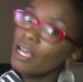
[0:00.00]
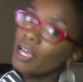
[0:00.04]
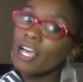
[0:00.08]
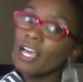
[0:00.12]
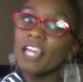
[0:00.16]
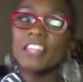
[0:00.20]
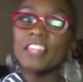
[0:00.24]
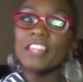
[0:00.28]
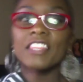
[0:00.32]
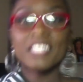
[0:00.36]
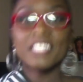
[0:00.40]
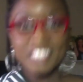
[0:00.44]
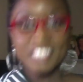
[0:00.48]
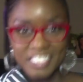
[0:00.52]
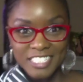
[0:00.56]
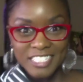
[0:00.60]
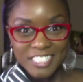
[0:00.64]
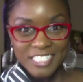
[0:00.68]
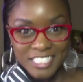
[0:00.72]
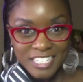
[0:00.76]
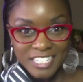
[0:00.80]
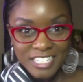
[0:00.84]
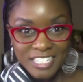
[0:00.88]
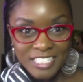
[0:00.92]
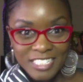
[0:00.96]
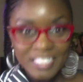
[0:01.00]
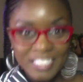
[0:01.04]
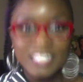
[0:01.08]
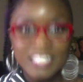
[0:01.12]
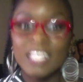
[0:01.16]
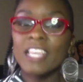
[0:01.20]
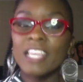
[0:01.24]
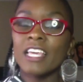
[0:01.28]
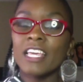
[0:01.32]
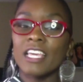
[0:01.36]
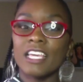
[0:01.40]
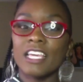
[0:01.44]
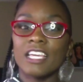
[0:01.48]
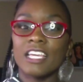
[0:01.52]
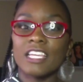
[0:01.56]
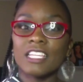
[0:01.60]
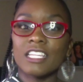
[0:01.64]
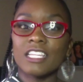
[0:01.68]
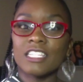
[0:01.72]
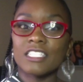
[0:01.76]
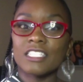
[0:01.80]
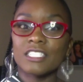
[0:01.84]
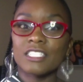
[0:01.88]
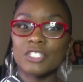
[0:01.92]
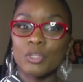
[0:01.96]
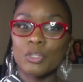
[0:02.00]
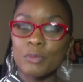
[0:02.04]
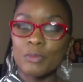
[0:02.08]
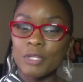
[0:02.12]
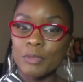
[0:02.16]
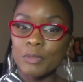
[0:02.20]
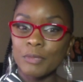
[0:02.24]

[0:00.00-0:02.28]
the TEAS test, and so many